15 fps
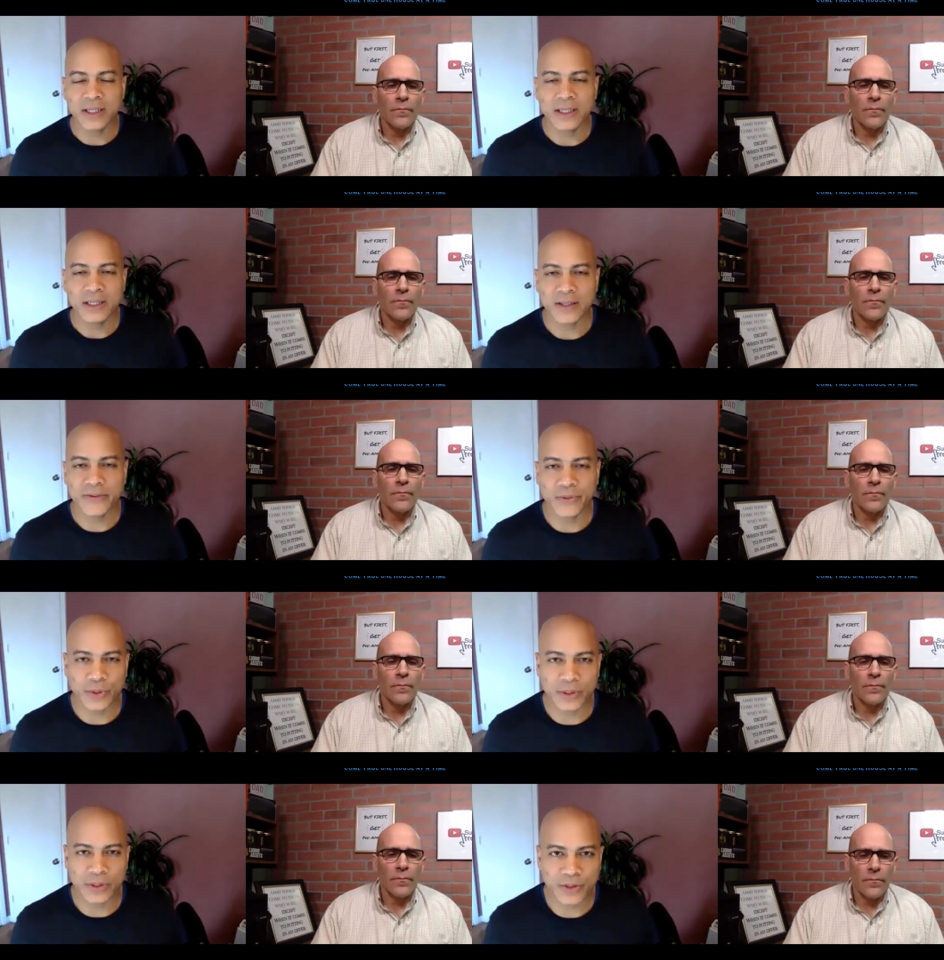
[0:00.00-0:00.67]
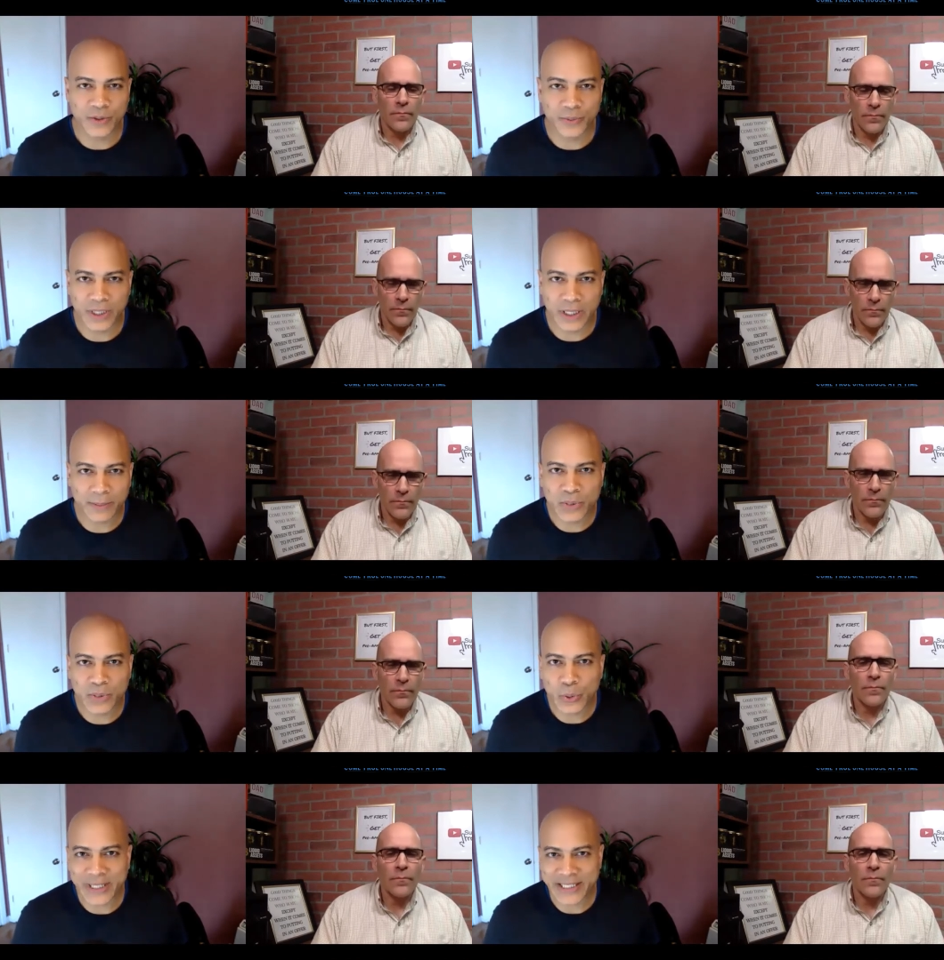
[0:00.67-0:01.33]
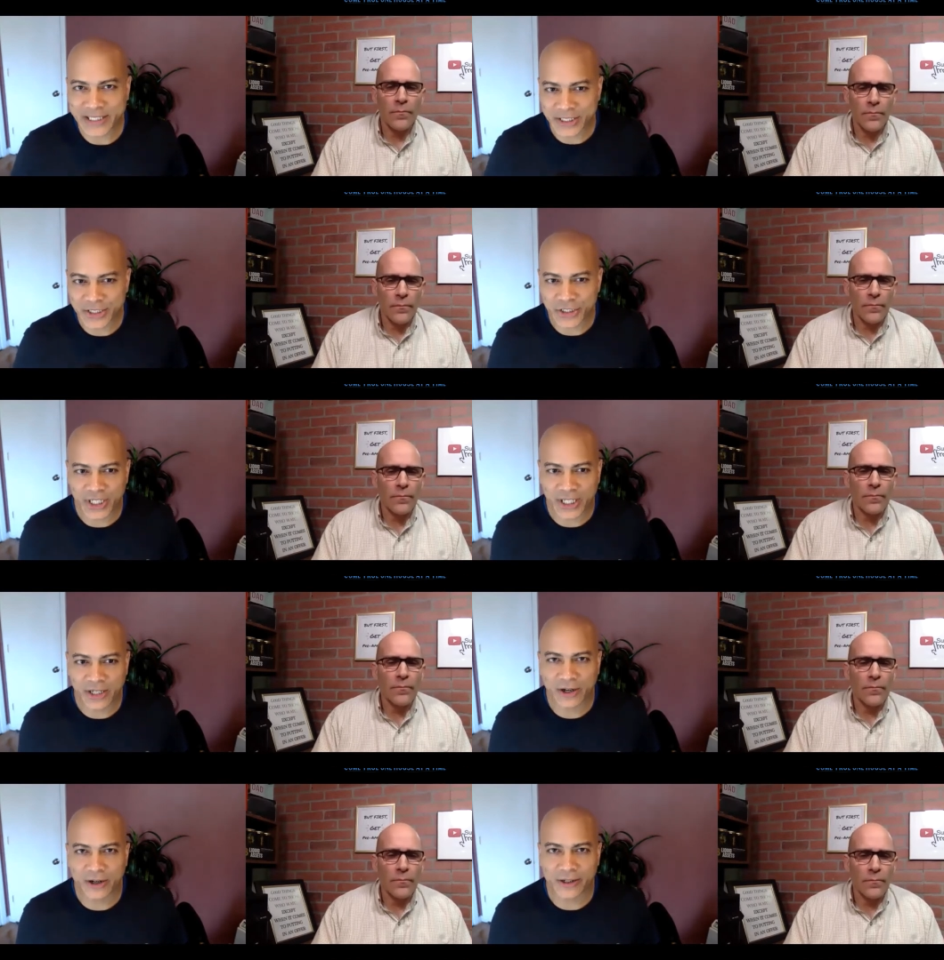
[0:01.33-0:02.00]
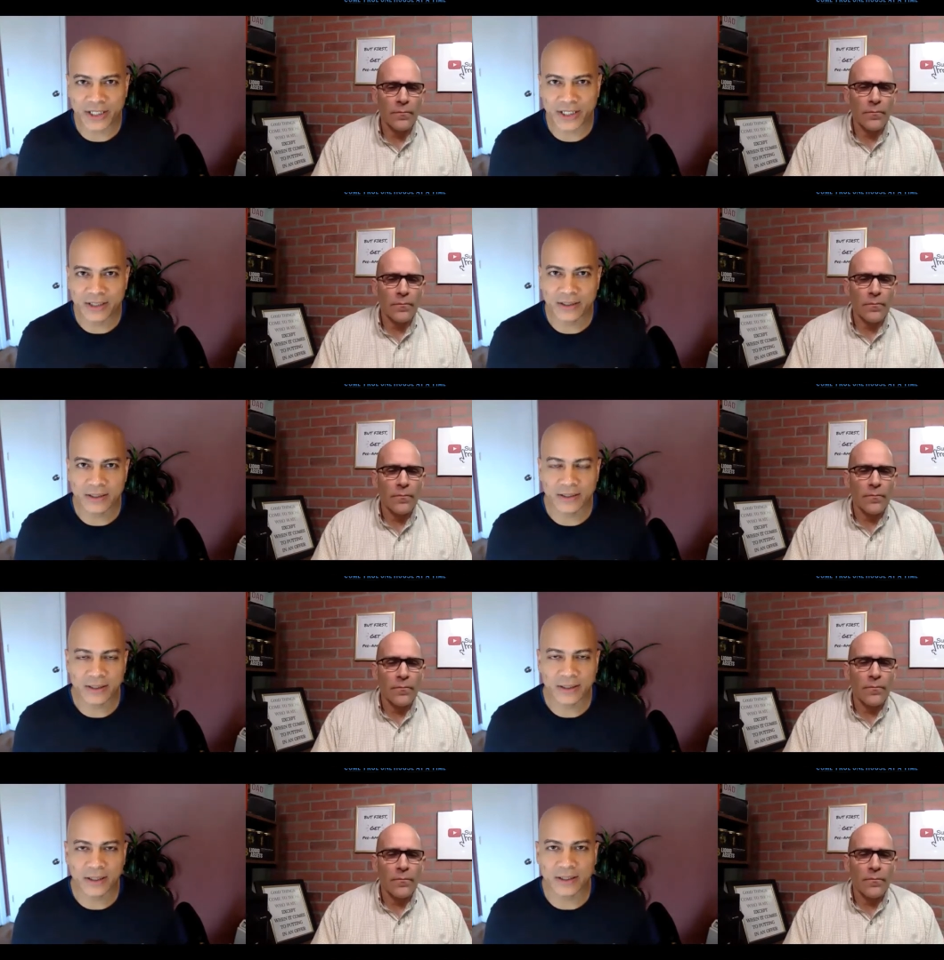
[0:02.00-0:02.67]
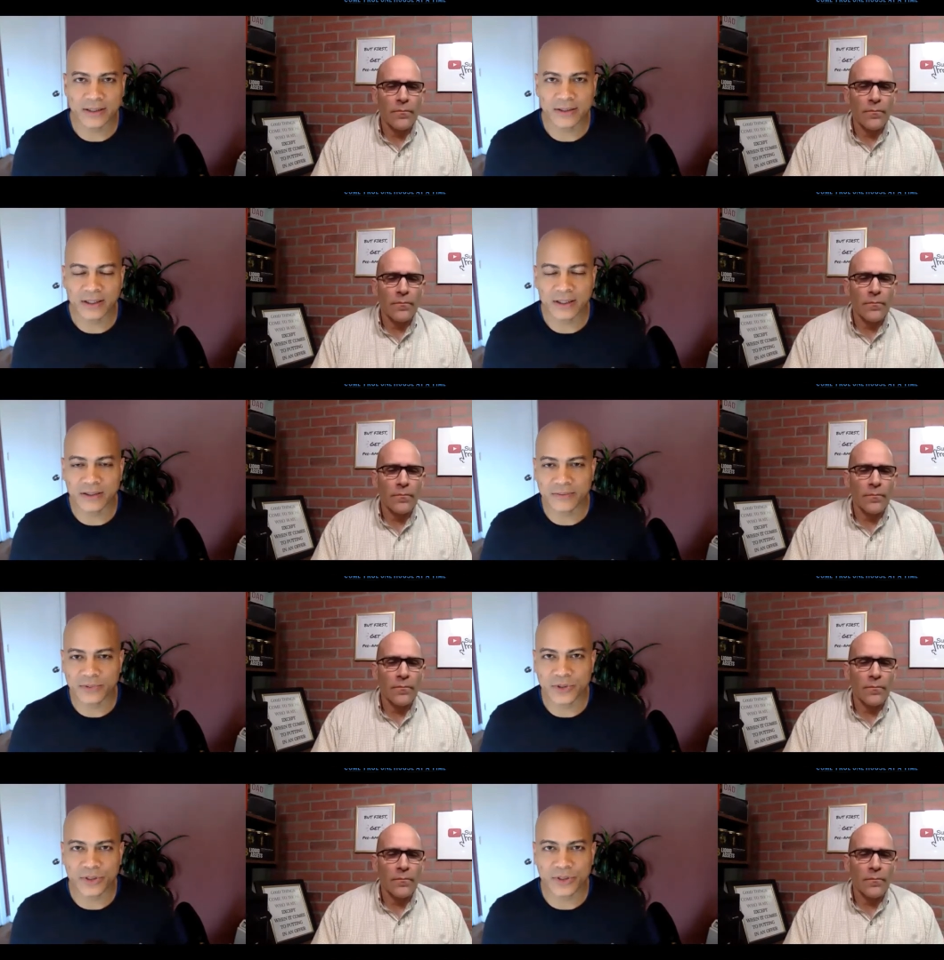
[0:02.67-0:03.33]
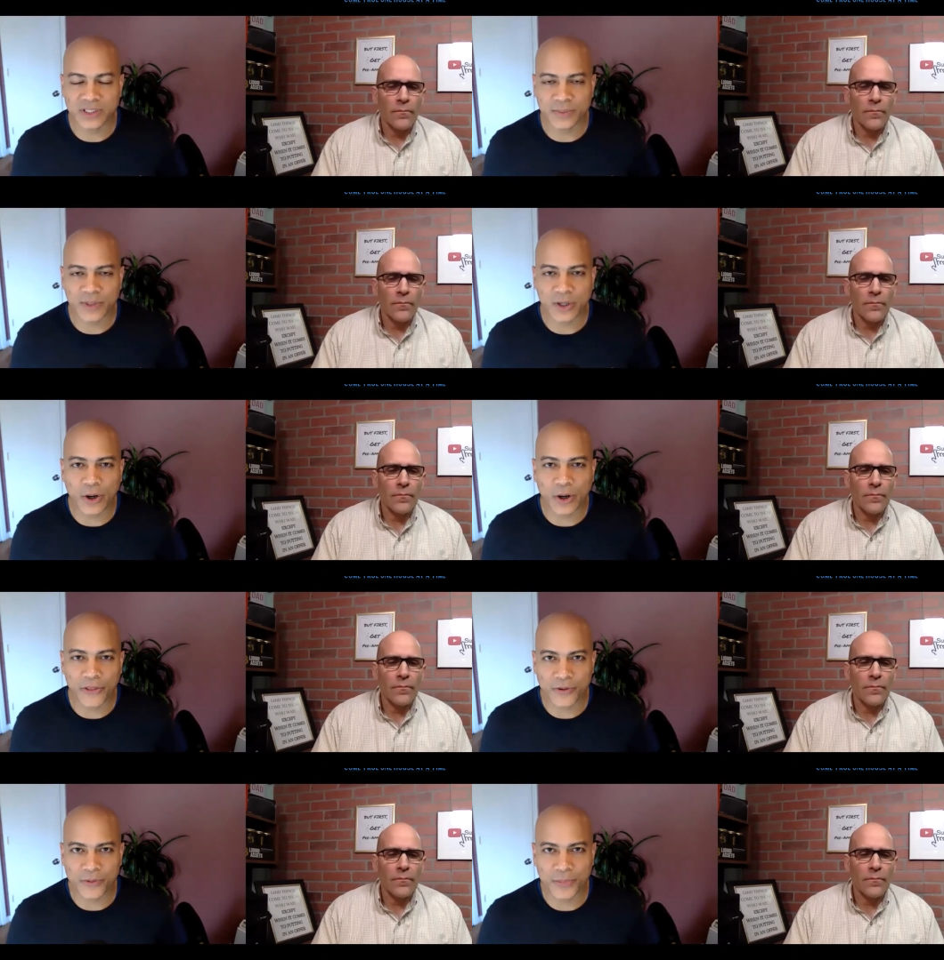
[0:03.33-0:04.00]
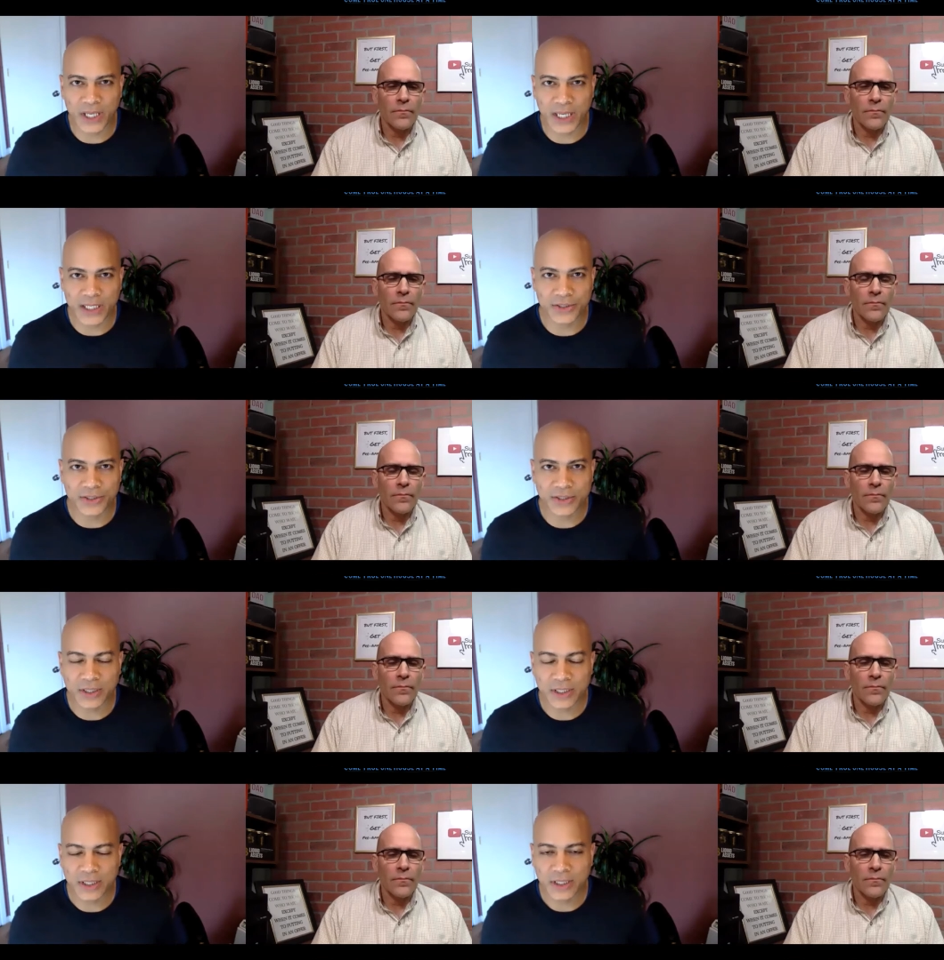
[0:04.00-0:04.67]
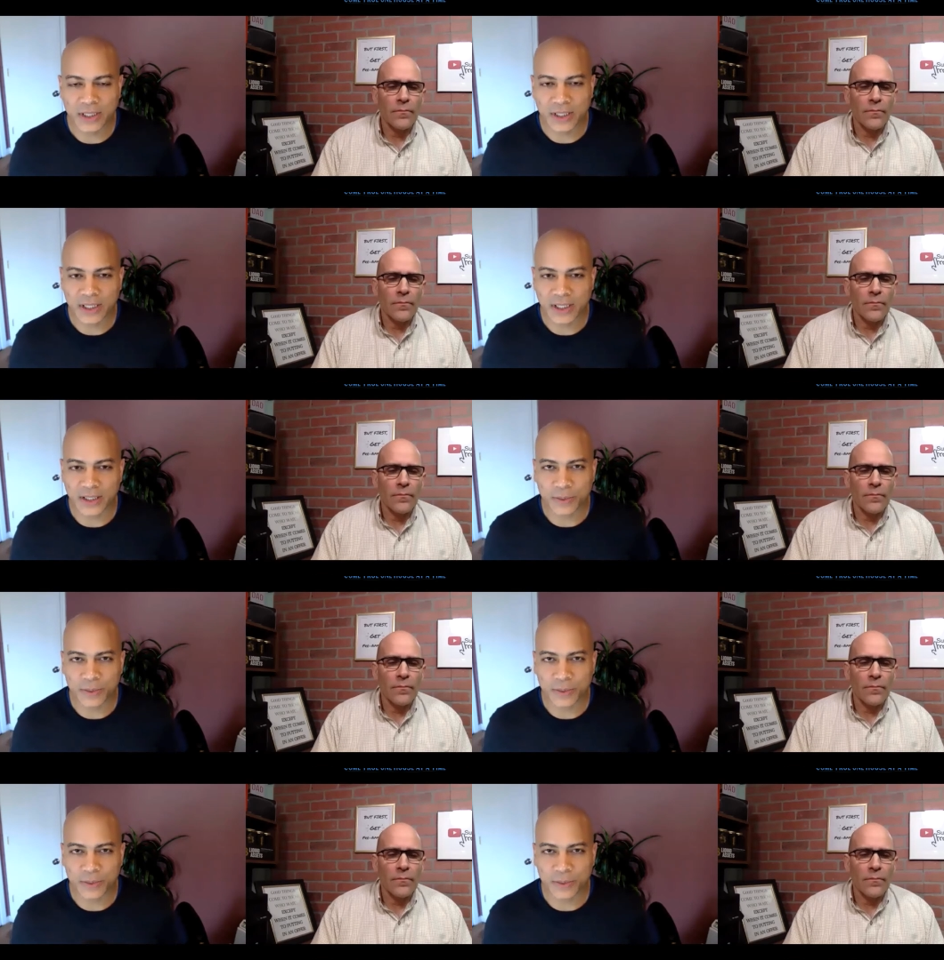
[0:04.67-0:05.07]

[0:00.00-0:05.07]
Speaker 1: If you want to look me up, Quentin J. Hardy, and uh, you can see my author page and the